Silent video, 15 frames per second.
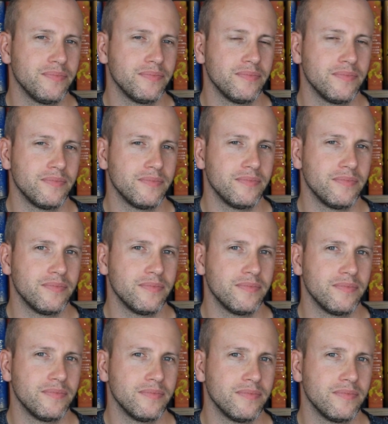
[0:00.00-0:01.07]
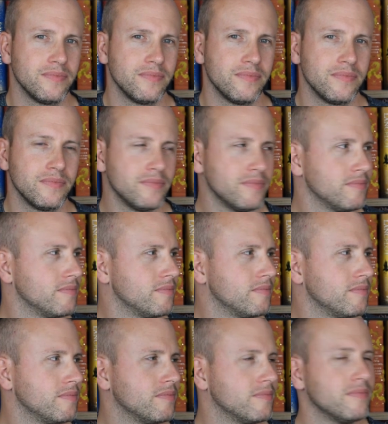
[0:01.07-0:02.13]

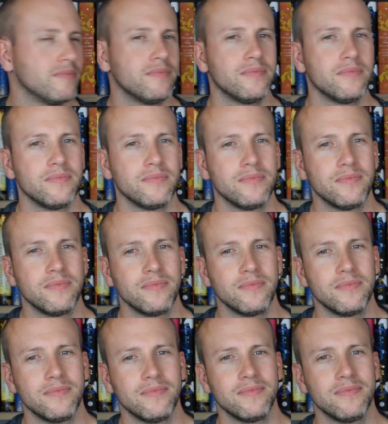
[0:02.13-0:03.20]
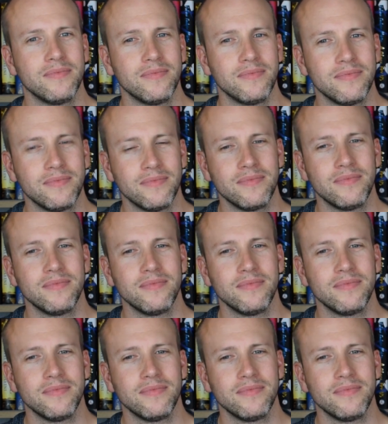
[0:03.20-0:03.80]
(silent)